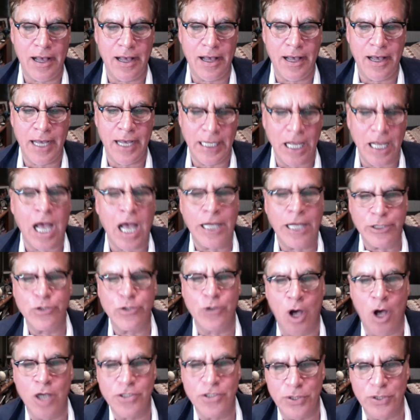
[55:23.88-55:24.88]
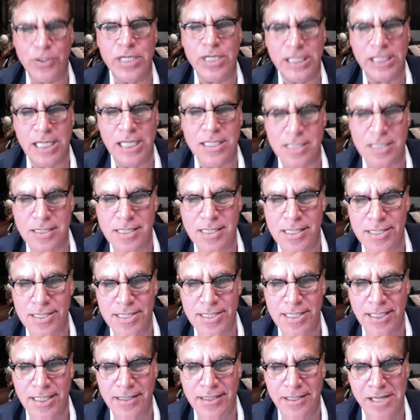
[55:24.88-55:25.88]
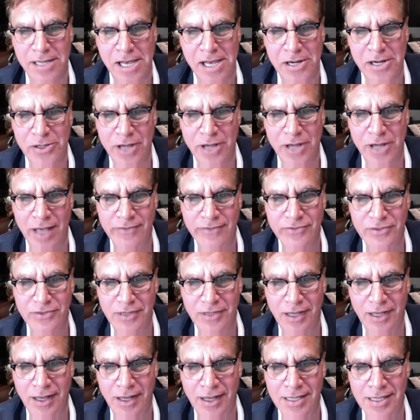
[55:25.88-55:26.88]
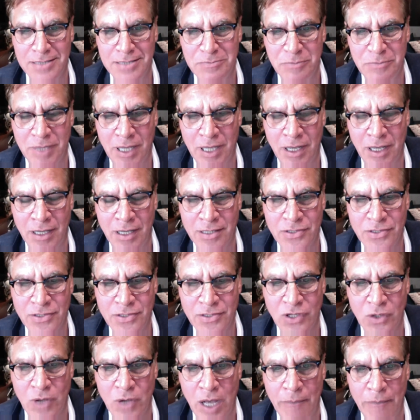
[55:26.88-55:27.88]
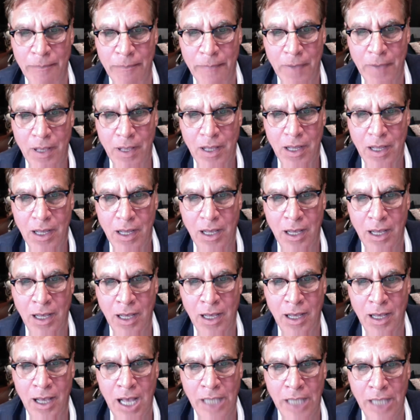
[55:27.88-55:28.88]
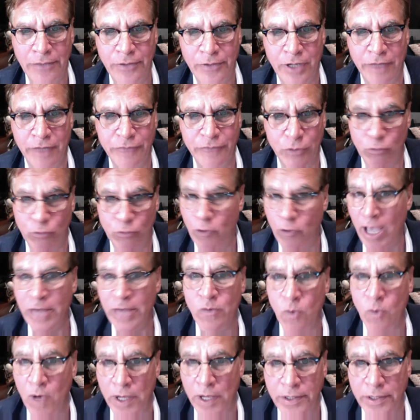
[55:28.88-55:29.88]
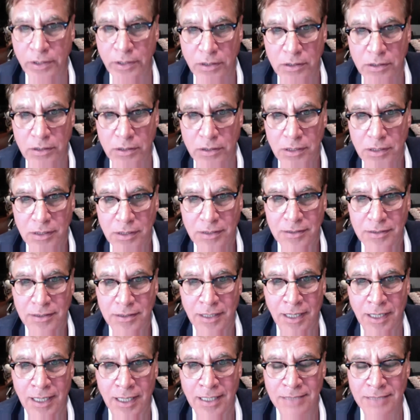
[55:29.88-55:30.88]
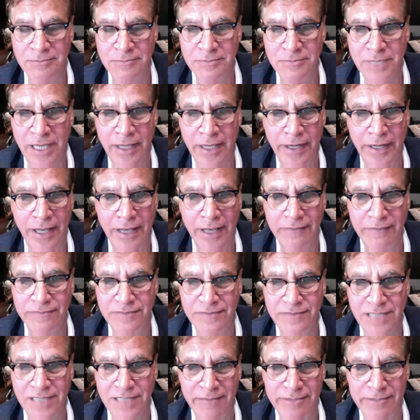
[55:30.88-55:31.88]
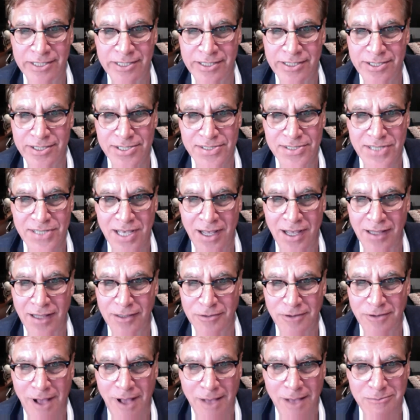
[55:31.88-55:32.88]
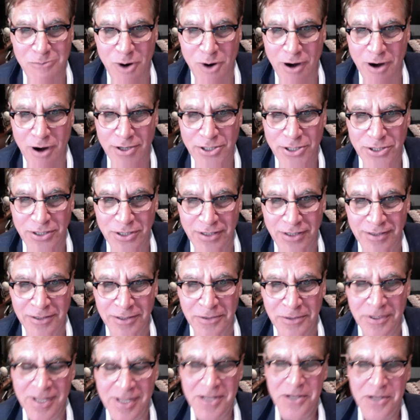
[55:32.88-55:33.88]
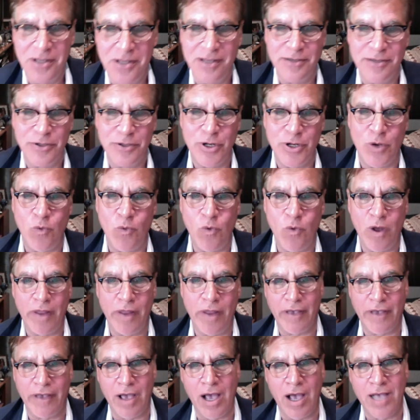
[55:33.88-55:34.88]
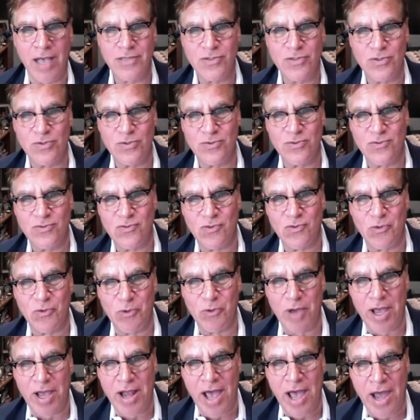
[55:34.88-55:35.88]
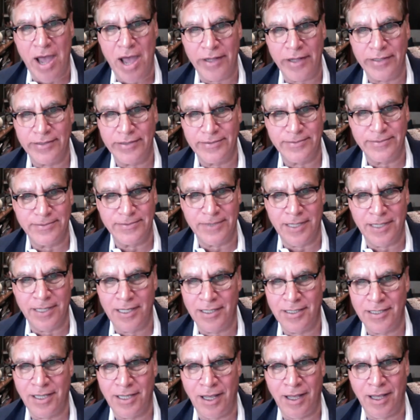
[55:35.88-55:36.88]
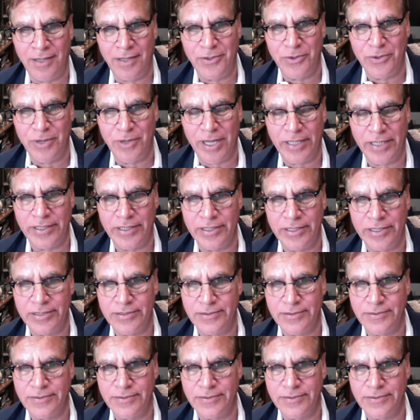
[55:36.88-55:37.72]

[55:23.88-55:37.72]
I, I do also think that's a skill set that I don't have. Um, uh, so I, uh, I'd love to write one um, and have Damien Chazelle or Rob Marshall or, you know, one of the guys who's great at it uh, uh direct it.